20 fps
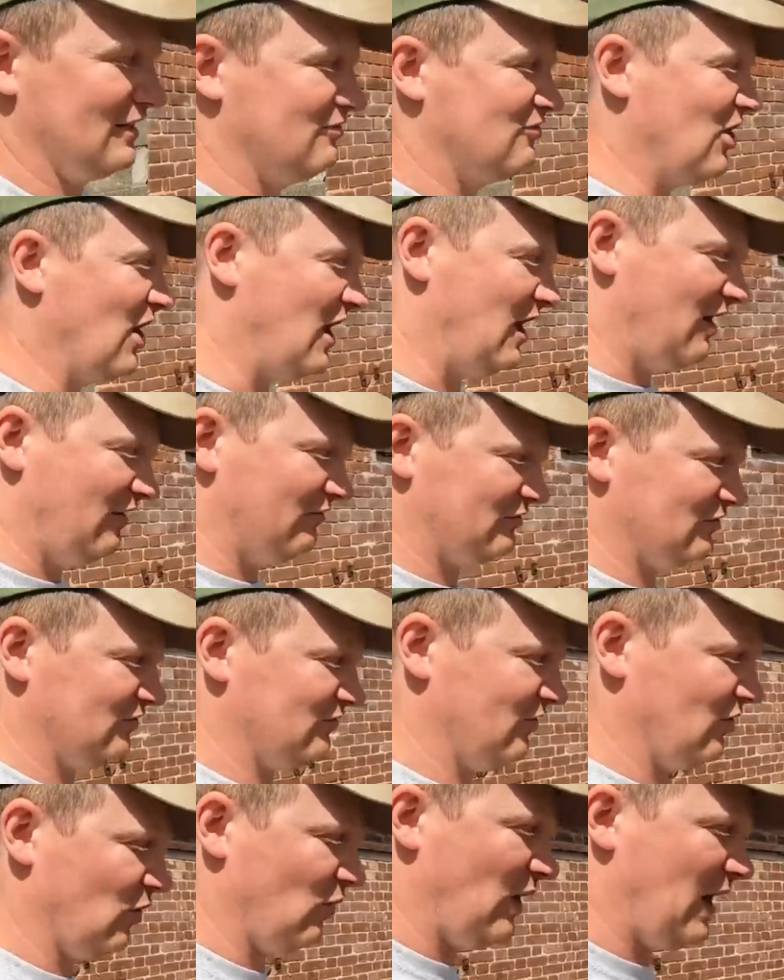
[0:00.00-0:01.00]
they've calved
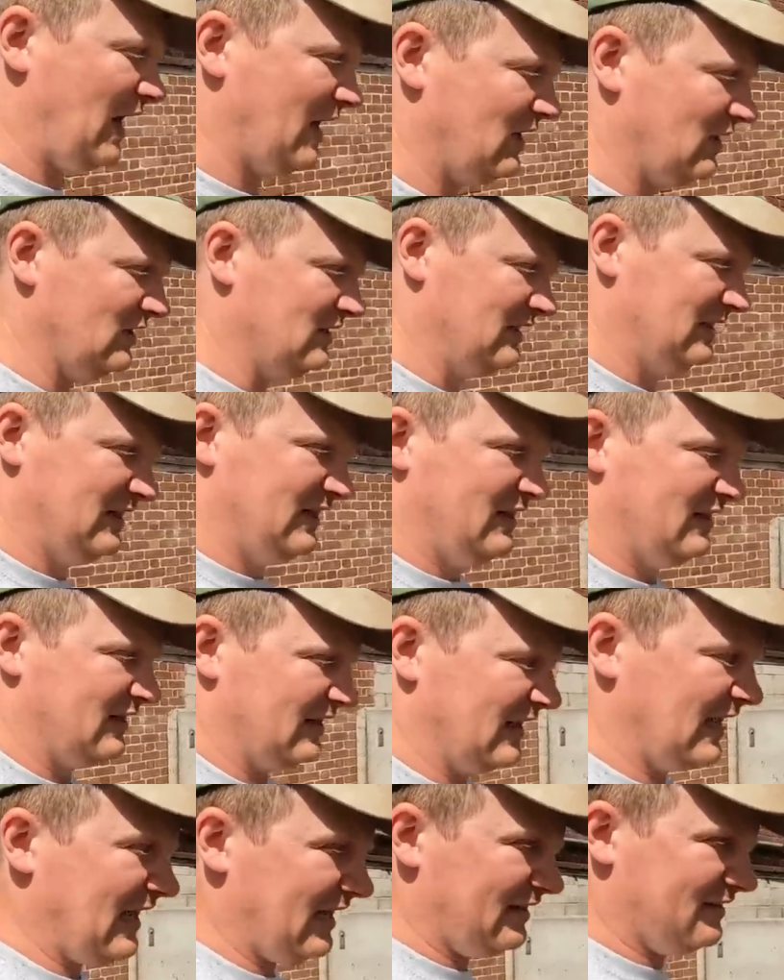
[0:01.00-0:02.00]
for a while
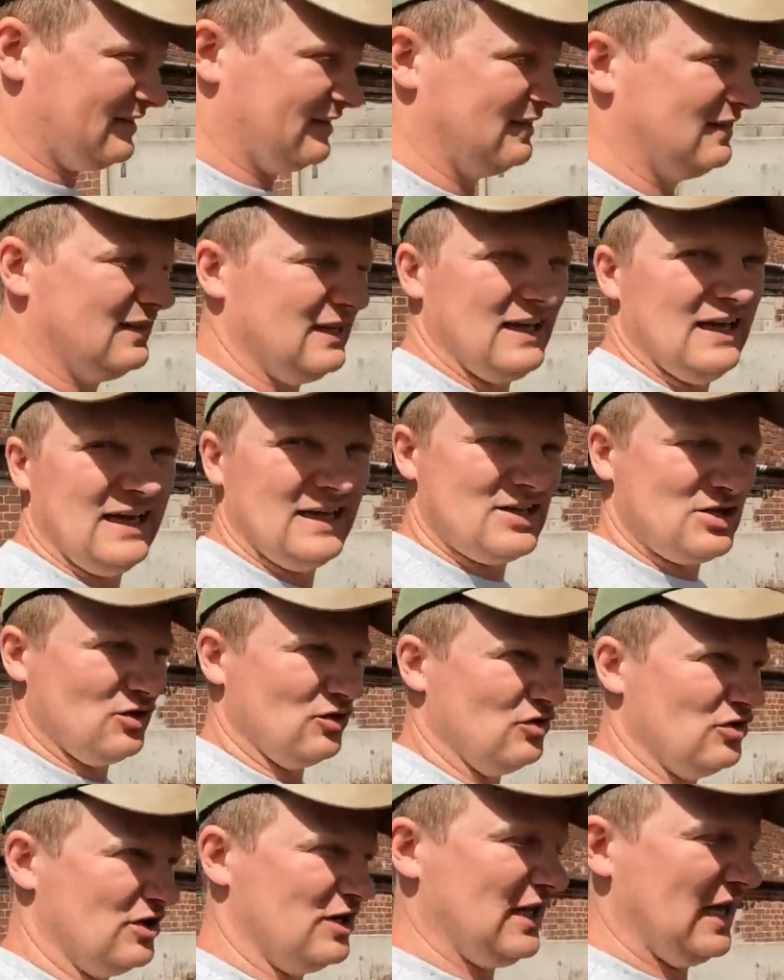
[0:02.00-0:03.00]
they're getting to near
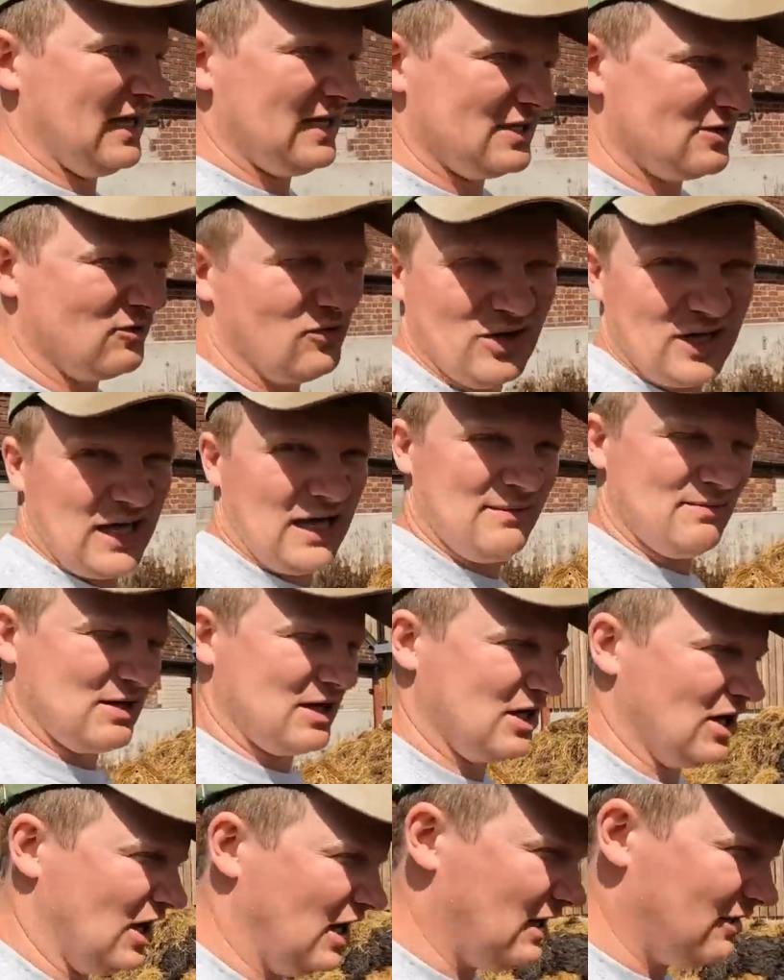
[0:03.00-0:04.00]
200 days and we want to get them in
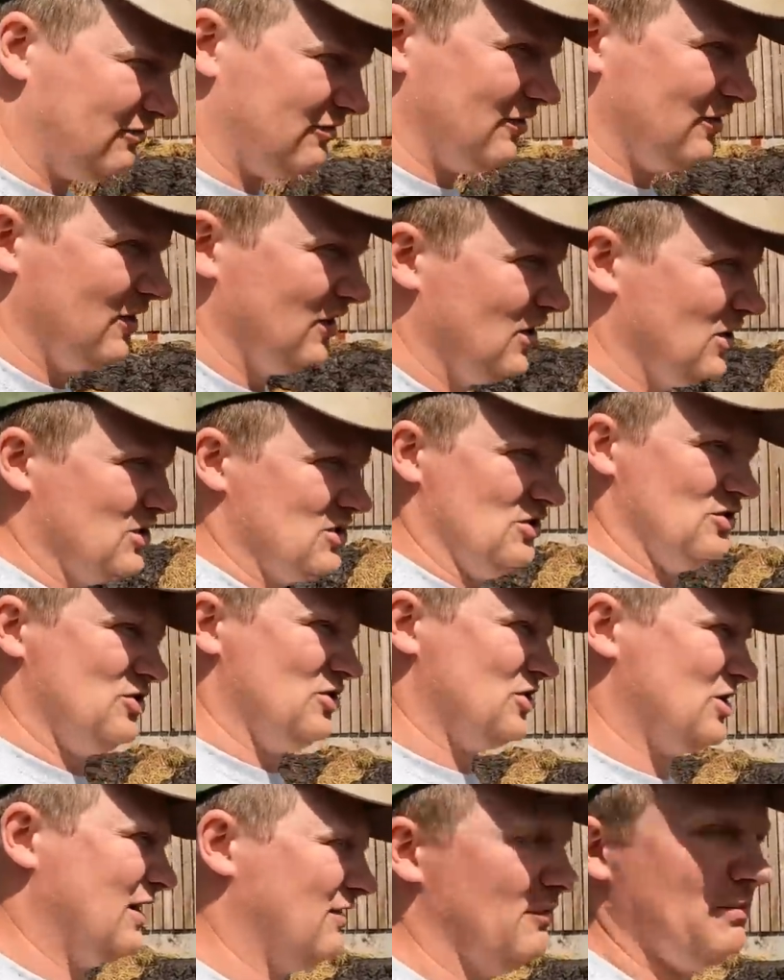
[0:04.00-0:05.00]
calf so it's
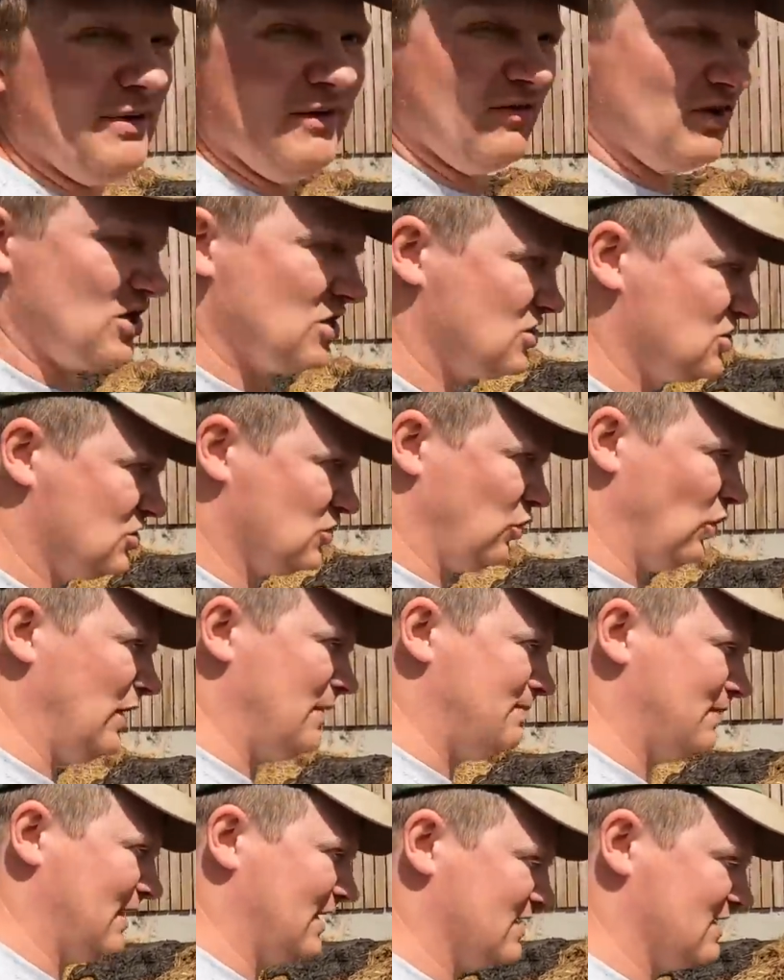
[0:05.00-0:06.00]
just gonna have a bit of a sweeping